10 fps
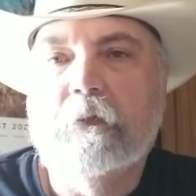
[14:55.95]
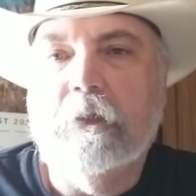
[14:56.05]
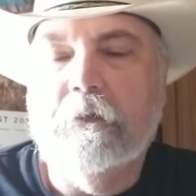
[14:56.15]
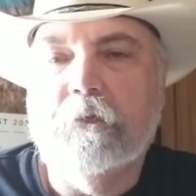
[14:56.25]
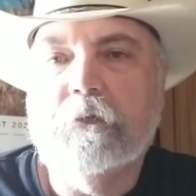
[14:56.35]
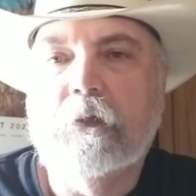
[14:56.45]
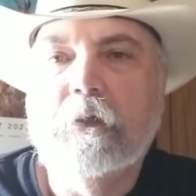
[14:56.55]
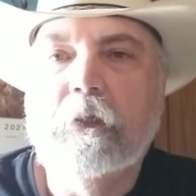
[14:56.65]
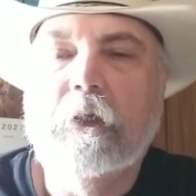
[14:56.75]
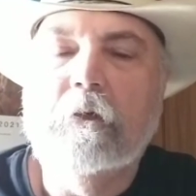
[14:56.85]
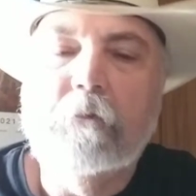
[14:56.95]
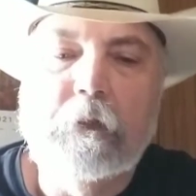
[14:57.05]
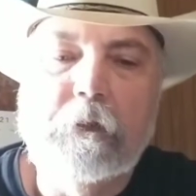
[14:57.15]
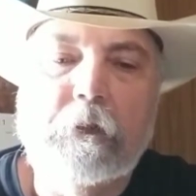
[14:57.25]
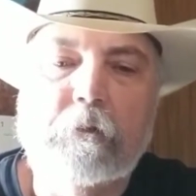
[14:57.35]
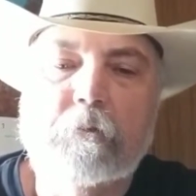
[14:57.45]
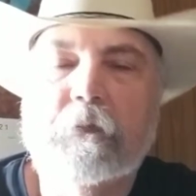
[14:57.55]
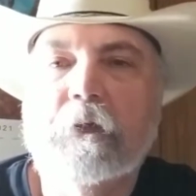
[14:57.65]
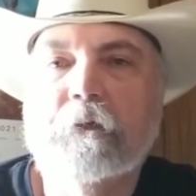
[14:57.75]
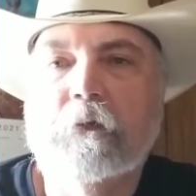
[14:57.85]
and then you start again. Well, then
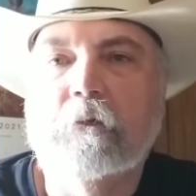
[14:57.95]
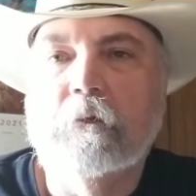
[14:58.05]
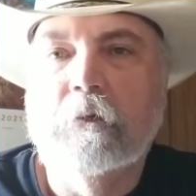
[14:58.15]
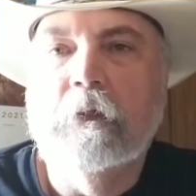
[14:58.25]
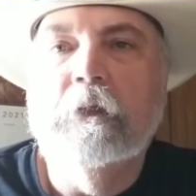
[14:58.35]
pretty soon,